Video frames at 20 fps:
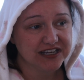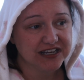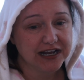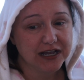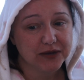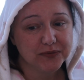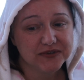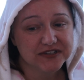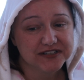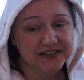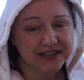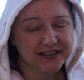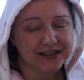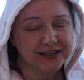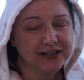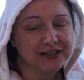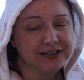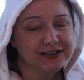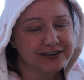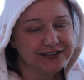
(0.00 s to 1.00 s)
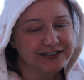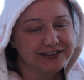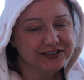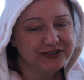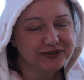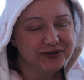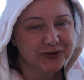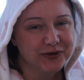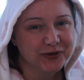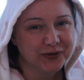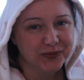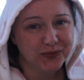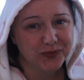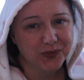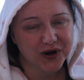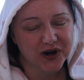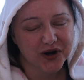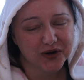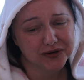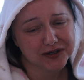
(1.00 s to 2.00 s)
And I was a little
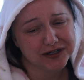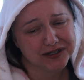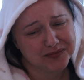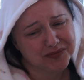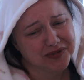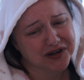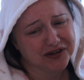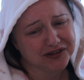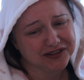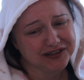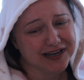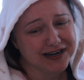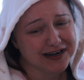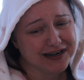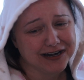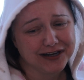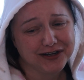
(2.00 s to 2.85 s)
worried about that,